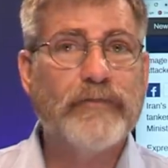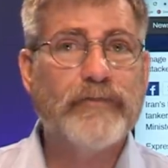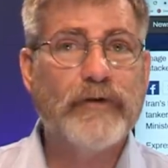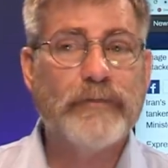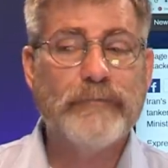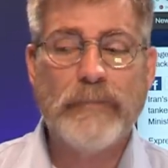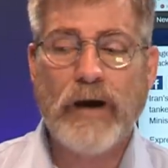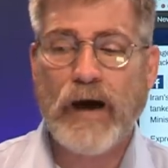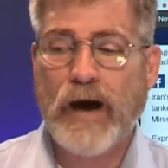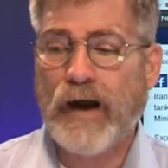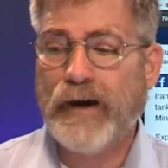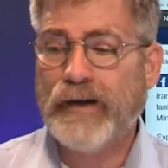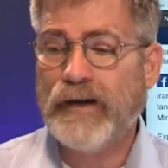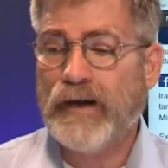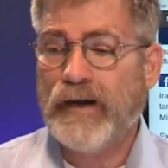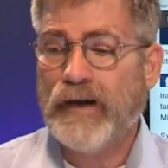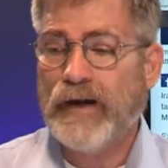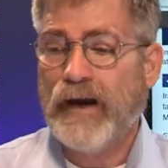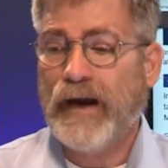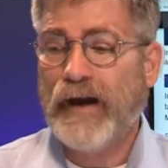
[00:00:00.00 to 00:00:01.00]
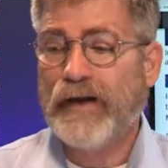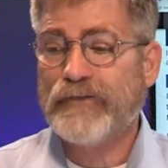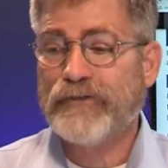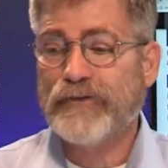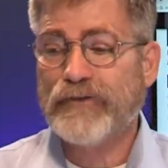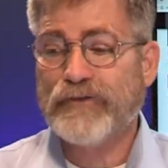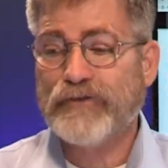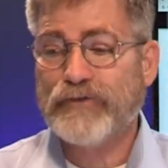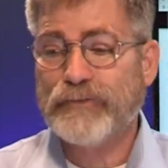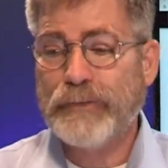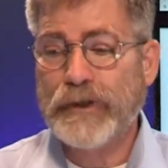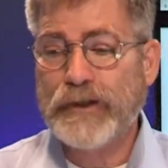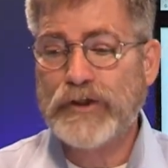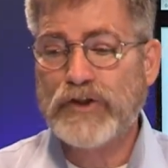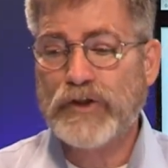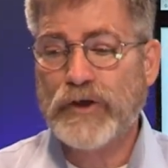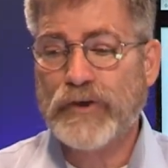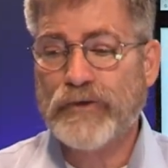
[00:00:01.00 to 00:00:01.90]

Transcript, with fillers: of Oman as suspicious.